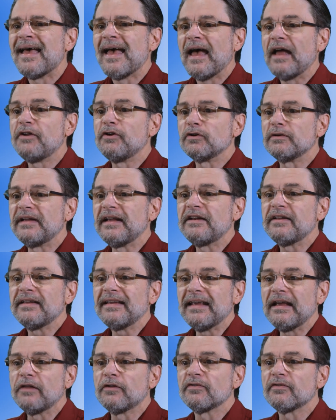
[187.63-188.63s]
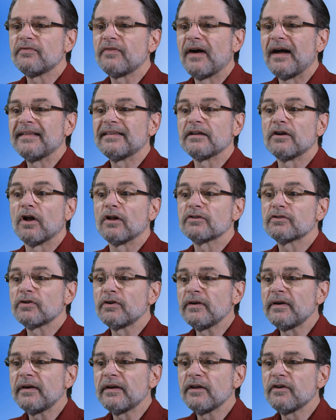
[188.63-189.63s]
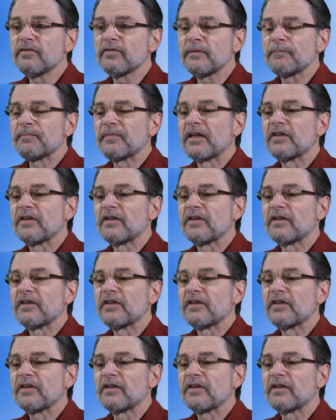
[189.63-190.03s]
and you'll need to either find an alternative,